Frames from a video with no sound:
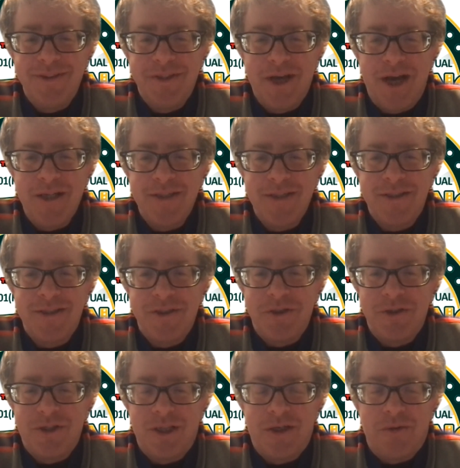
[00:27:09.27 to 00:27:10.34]
You guys, did
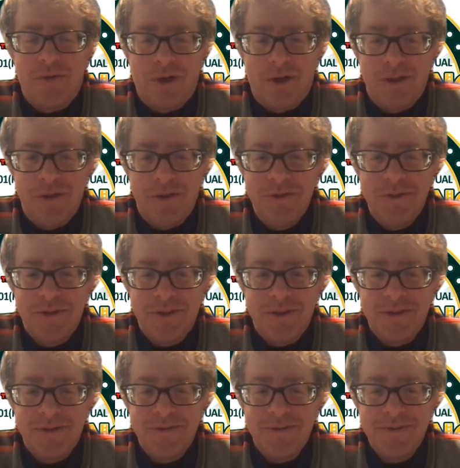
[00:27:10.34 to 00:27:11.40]
you think you were going to lose or?